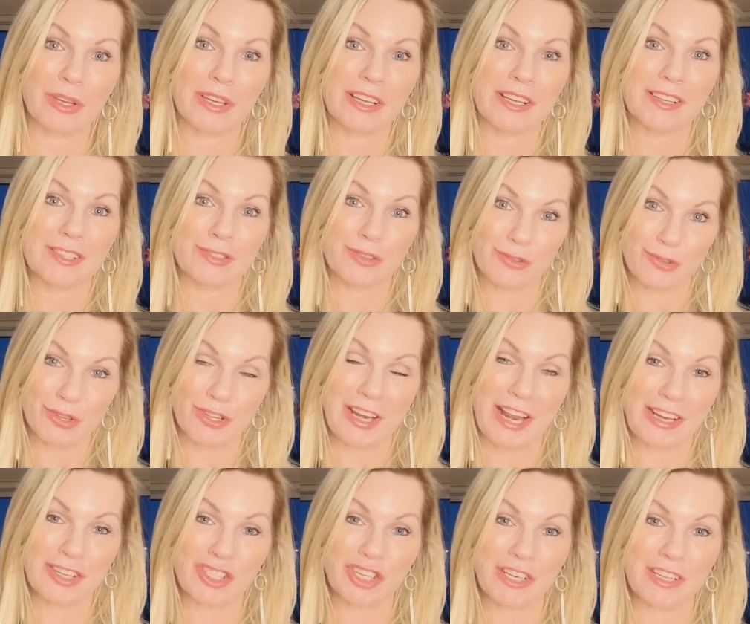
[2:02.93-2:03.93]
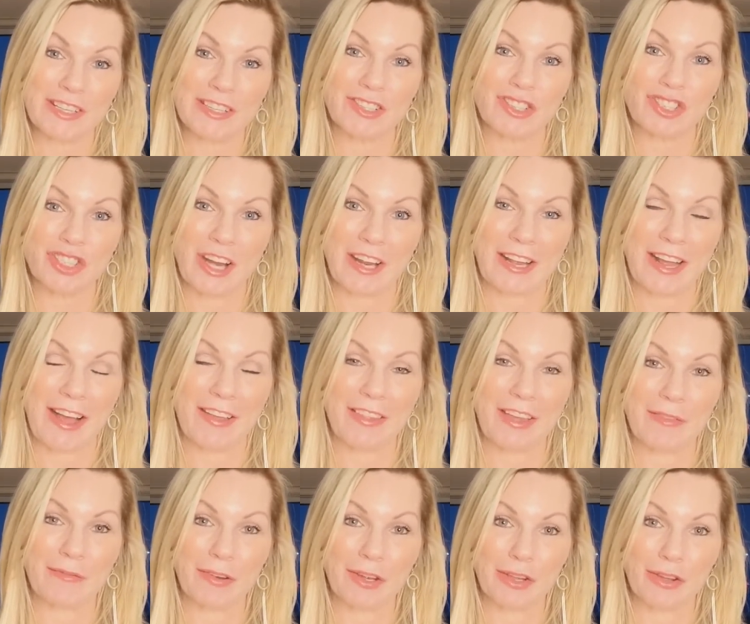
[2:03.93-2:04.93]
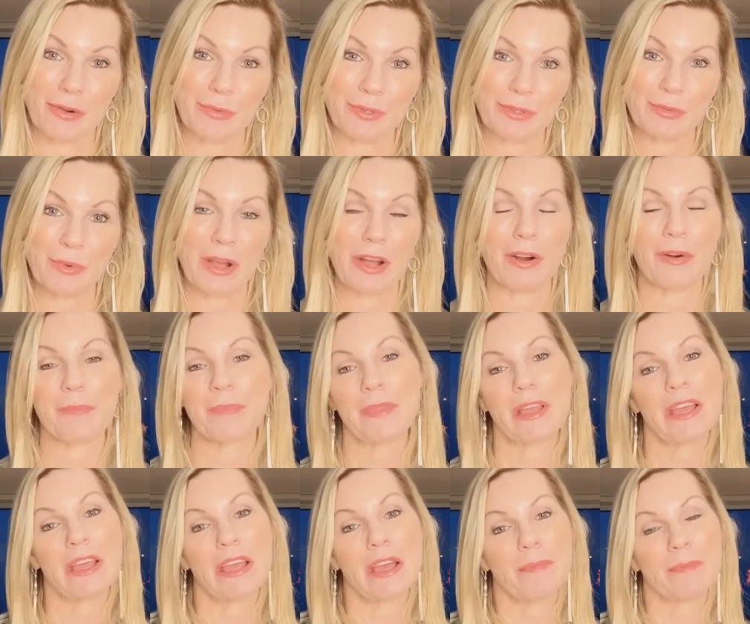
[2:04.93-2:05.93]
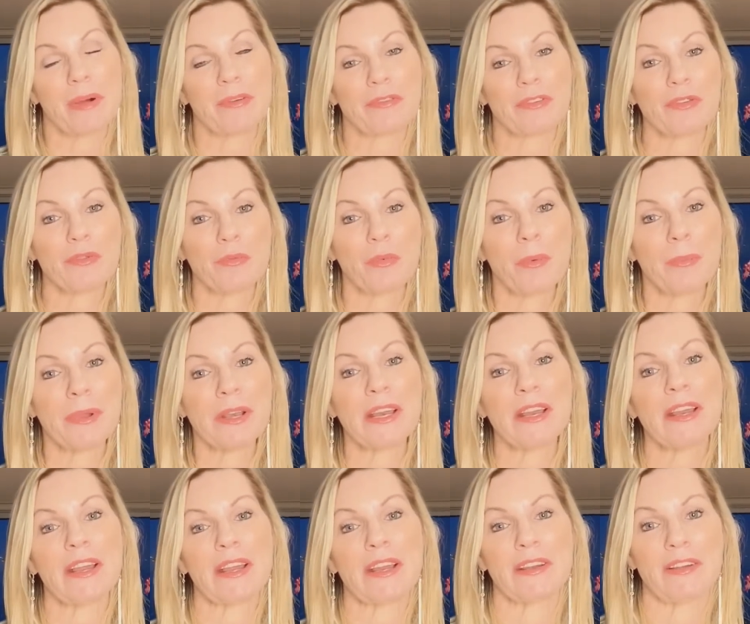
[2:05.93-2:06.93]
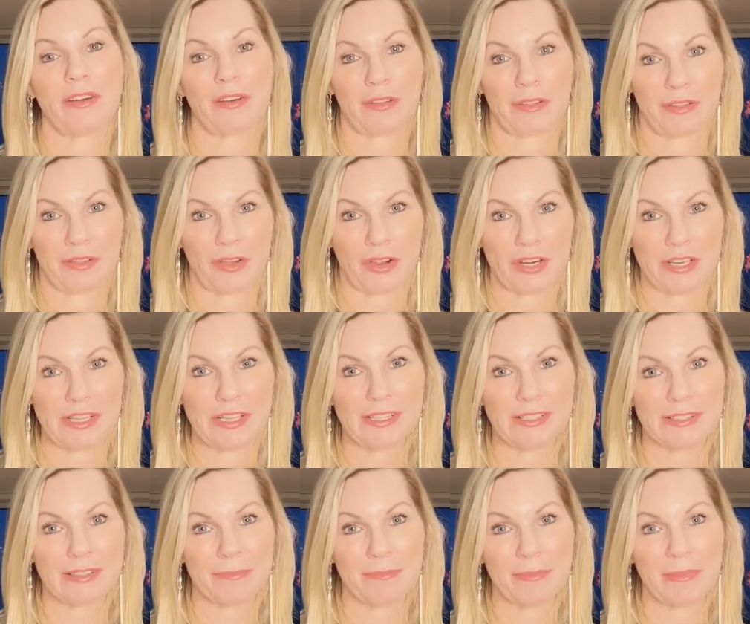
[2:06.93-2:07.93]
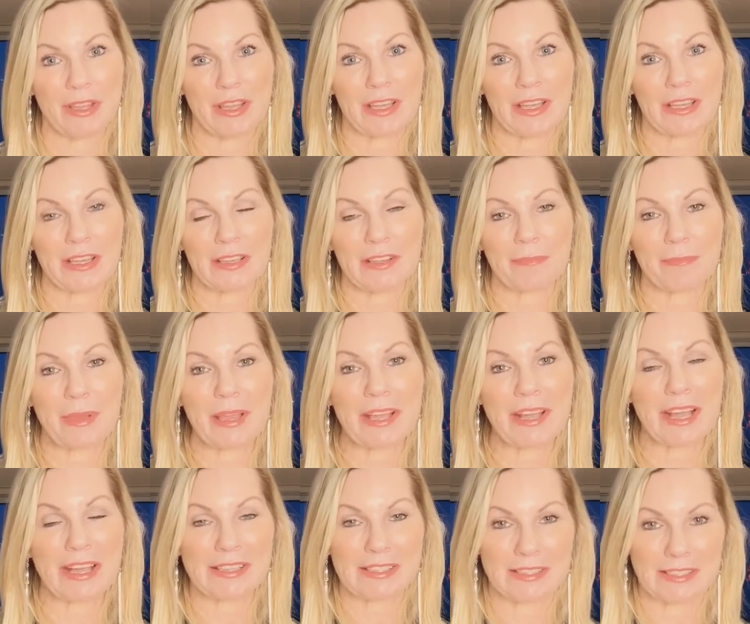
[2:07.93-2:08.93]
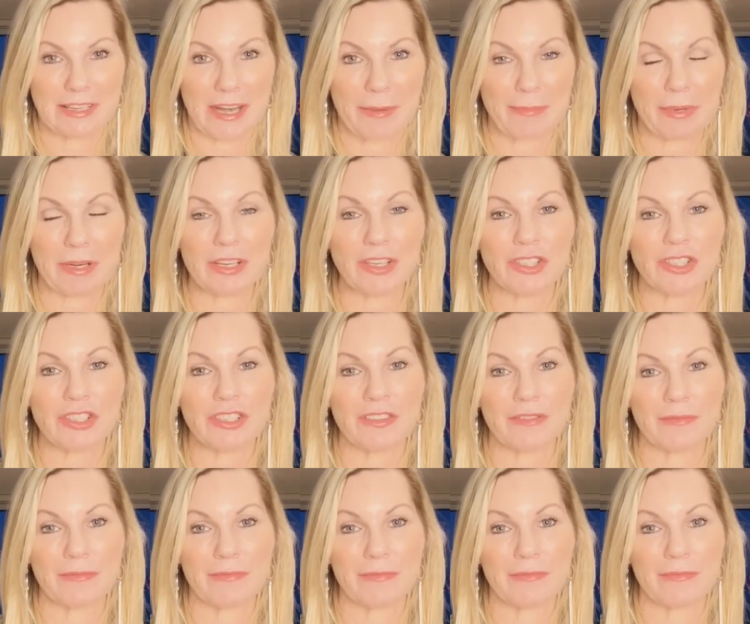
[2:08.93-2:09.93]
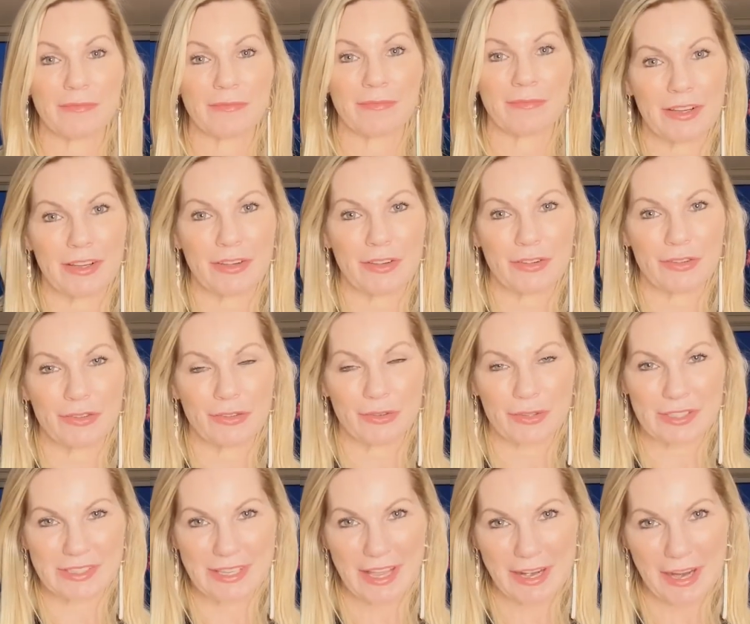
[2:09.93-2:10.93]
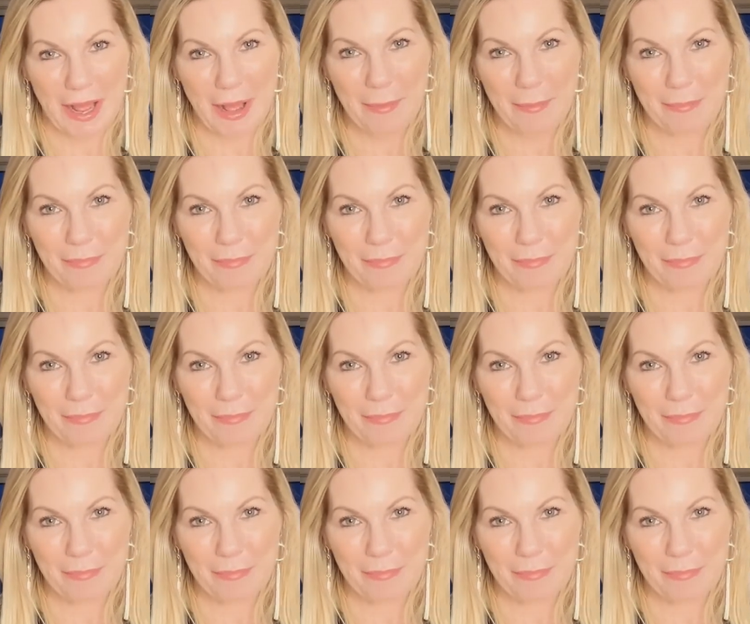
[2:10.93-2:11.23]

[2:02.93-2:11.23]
so you can actually check out that video as well. But for a woman in her 30s, being established, you're set up,